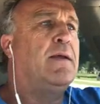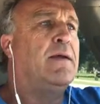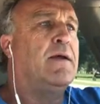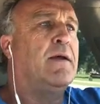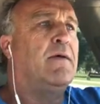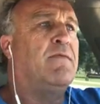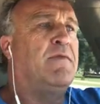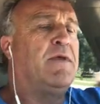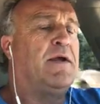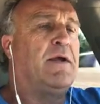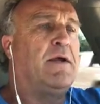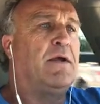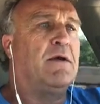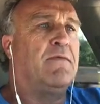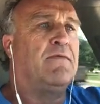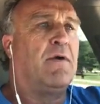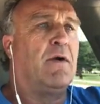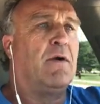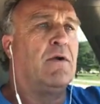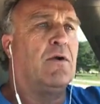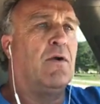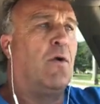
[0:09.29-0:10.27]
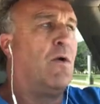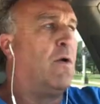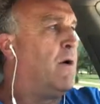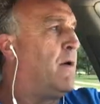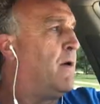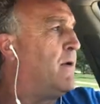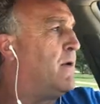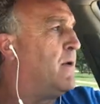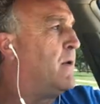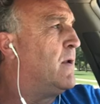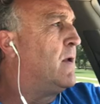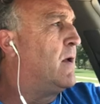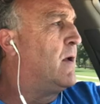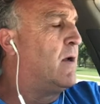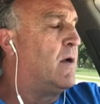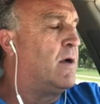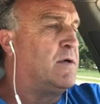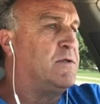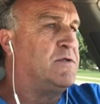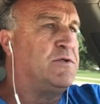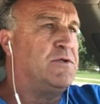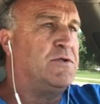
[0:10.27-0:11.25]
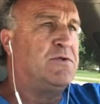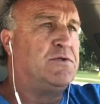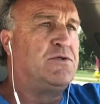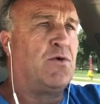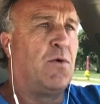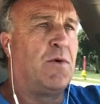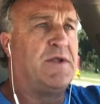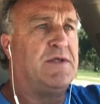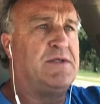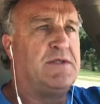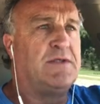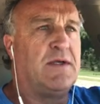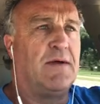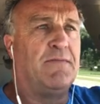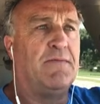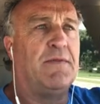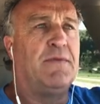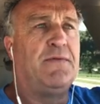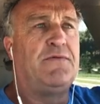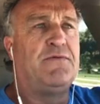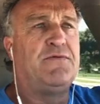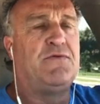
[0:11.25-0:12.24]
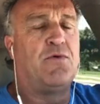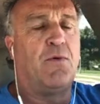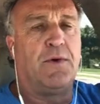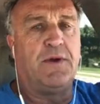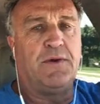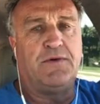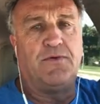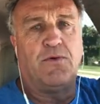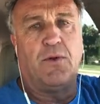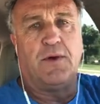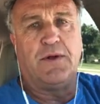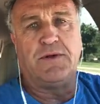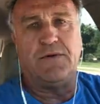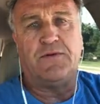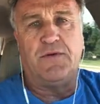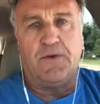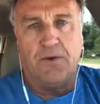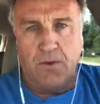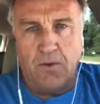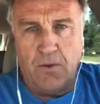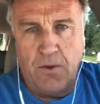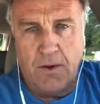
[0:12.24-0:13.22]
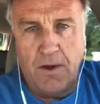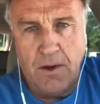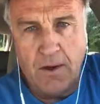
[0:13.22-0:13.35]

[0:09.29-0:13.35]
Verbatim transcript: of the year of our Lord, uh, June 27th, 2022.